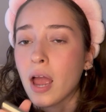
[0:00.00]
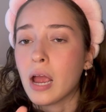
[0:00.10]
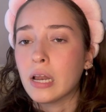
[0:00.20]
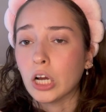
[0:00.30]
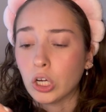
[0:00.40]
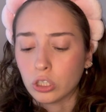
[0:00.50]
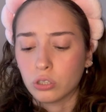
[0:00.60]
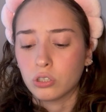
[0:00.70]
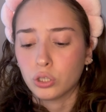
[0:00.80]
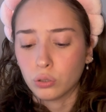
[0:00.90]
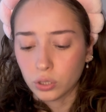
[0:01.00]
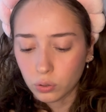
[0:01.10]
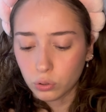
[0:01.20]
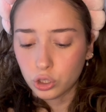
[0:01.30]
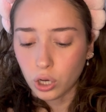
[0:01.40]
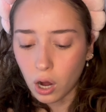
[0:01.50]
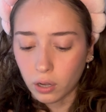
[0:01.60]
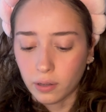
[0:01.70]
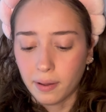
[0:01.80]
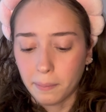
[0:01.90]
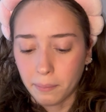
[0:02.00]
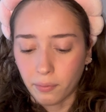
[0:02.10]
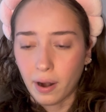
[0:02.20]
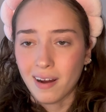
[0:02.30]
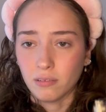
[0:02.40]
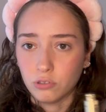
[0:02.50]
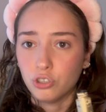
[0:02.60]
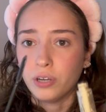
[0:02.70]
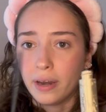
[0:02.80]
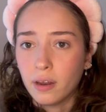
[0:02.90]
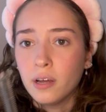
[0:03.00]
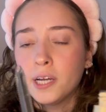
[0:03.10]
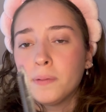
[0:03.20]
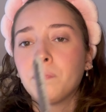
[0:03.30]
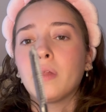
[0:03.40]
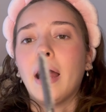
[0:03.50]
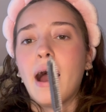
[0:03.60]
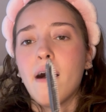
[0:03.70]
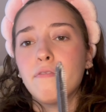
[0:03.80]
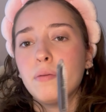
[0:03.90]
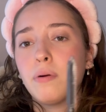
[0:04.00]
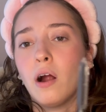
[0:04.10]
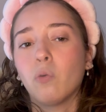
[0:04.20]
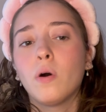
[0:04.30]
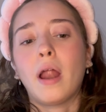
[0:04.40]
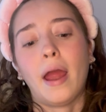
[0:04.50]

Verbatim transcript: in a true chocolate brown shade. I have the brown one.